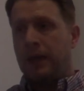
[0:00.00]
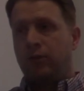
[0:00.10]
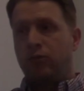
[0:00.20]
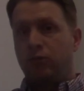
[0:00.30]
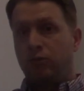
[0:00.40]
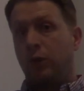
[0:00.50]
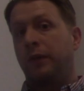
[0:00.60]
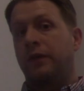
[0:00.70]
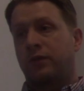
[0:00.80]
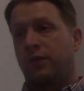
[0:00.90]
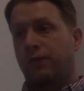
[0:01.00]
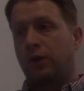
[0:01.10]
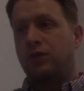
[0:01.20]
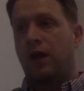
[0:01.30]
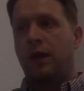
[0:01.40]
and doing this for the
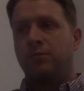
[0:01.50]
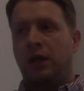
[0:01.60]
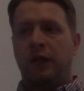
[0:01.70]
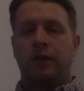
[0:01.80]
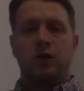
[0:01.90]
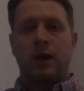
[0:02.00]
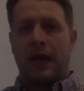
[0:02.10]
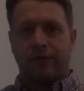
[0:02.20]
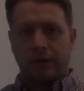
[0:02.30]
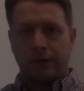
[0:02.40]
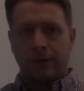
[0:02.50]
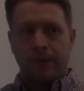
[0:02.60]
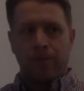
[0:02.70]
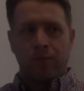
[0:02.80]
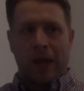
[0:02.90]
first time, meaning that you haven't
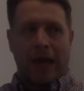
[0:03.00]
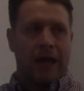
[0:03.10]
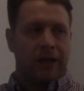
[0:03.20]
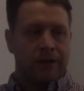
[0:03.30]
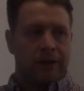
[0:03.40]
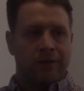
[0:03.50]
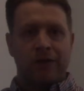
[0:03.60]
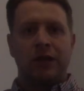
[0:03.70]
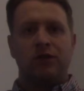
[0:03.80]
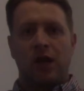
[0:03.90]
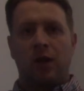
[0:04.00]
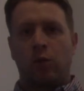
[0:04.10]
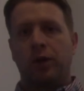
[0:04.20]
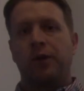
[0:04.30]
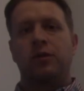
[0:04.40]
had an event
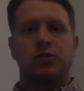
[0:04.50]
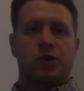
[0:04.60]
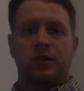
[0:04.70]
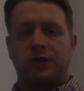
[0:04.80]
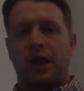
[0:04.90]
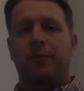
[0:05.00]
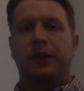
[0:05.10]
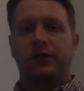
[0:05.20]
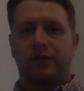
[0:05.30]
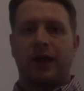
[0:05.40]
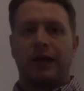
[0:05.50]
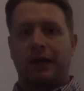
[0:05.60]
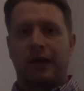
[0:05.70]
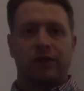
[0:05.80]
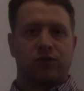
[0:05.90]
yet where your insurance companies have
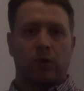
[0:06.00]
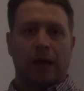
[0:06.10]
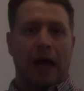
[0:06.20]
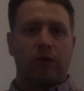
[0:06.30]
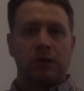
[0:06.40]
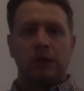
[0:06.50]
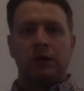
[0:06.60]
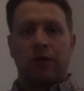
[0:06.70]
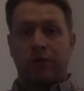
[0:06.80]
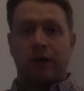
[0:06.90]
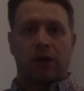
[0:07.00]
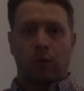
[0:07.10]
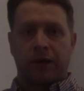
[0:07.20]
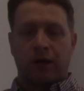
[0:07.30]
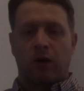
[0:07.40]
had to kind of sort out
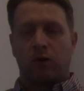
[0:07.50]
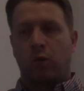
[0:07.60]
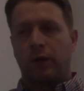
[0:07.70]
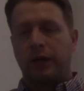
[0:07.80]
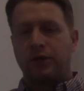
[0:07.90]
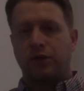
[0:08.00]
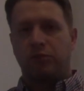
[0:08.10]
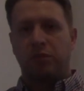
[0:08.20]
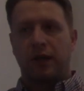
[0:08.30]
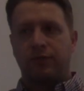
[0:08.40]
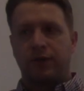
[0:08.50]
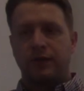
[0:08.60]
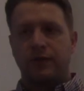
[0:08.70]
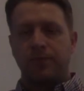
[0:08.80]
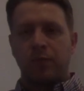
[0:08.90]
their what they call coordination of
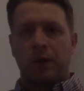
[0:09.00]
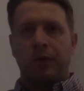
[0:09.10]
benefits.